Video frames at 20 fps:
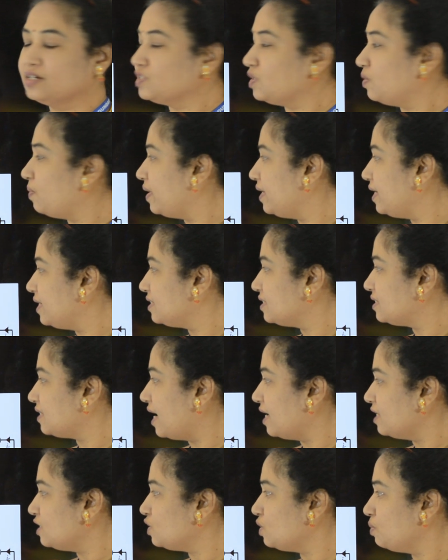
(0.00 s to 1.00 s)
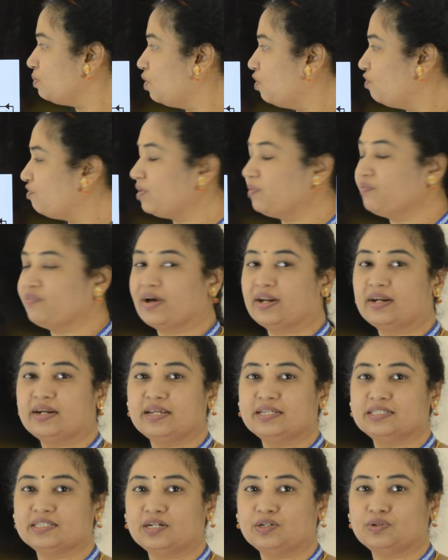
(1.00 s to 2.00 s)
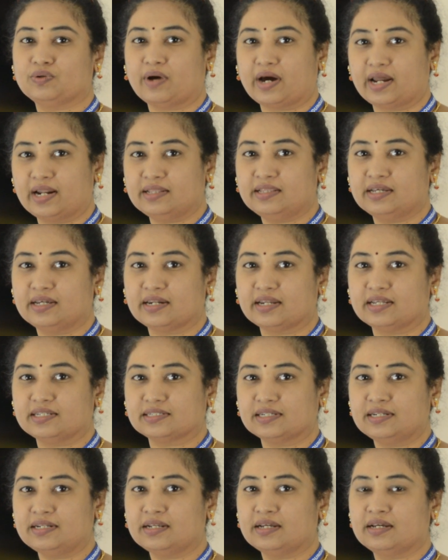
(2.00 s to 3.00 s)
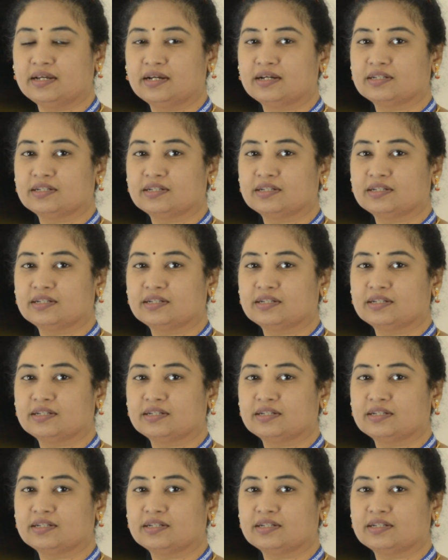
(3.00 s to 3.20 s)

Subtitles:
So when it starts to move from one region to another region,